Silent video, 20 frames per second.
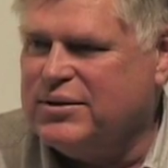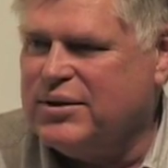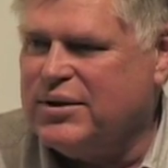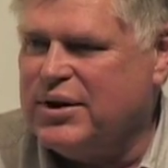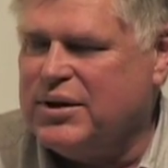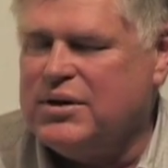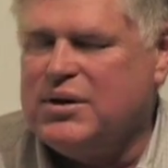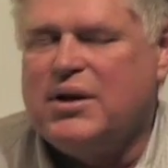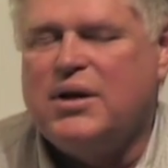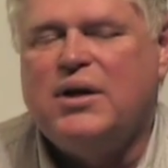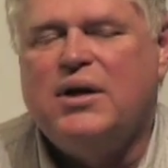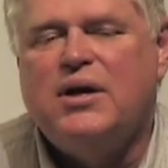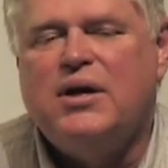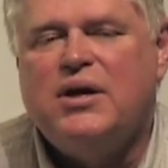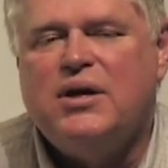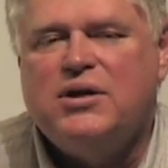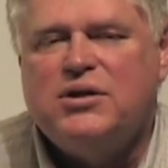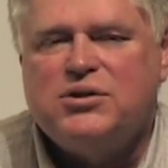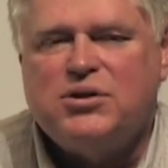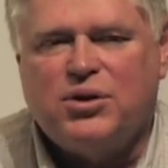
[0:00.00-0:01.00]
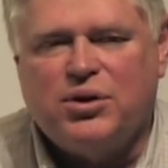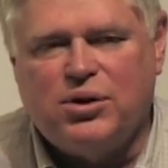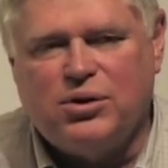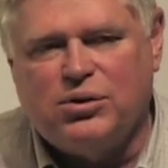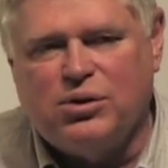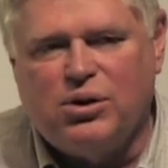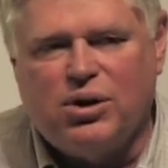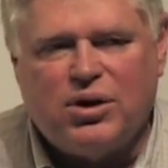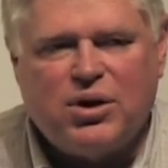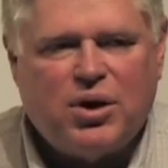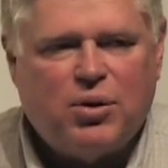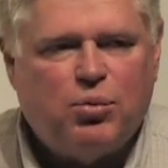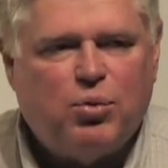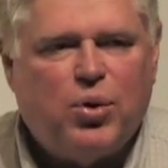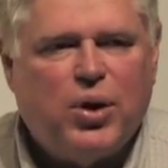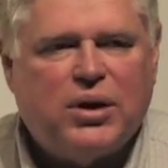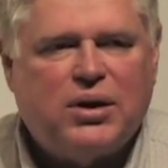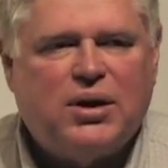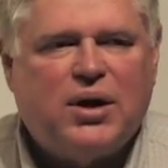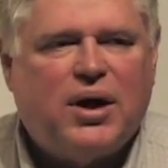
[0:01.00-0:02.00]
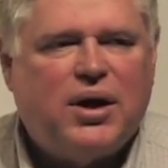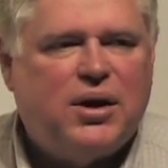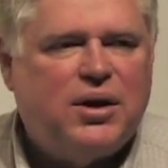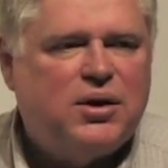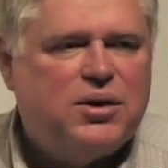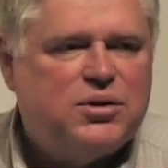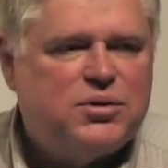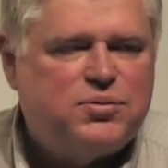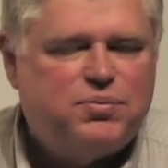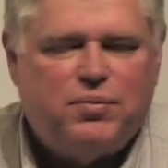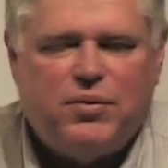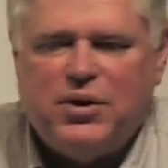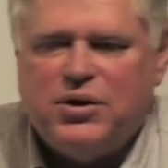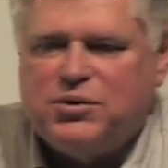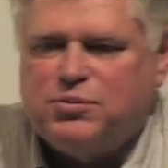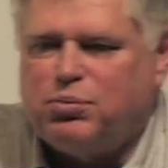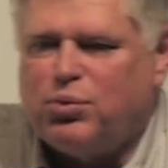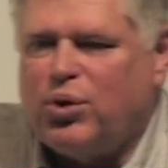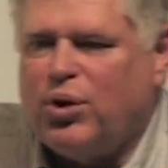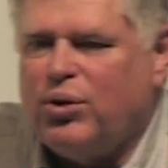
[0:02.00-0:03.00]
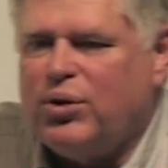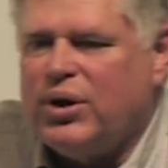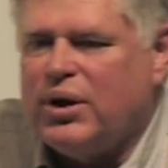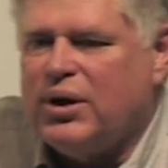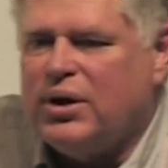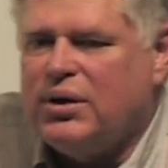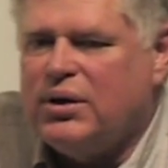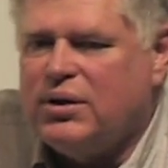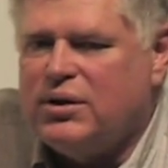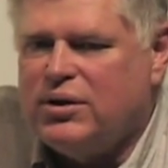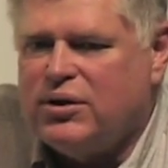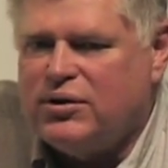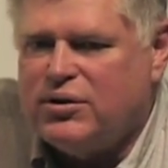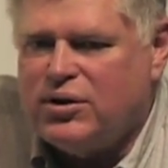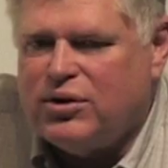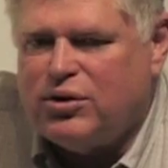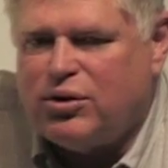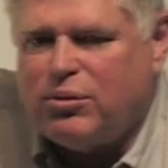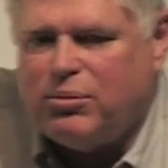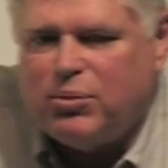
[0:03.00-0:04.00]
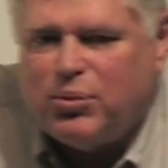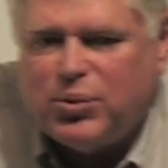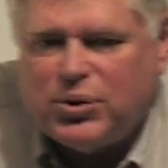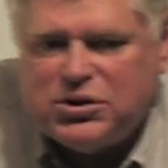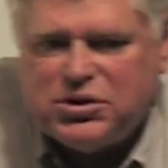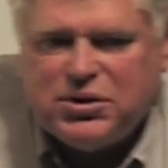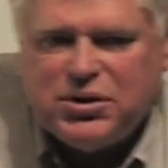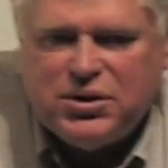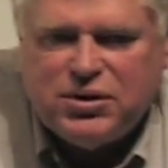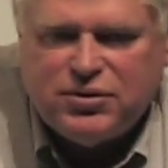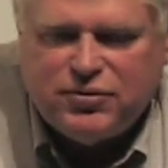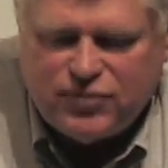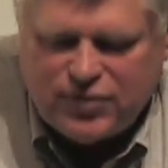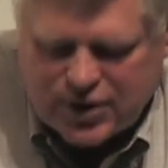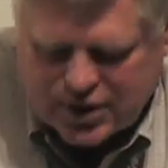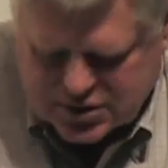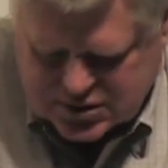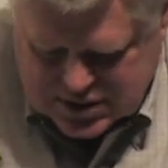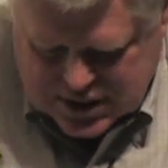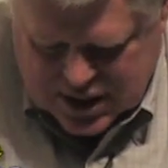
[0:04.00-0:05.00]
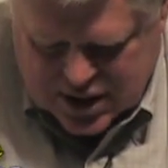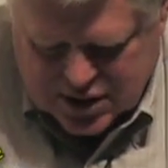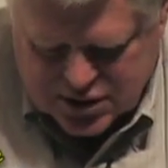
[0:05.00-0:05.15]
All right. So you look at what kind of is broken to determine what you need to fix.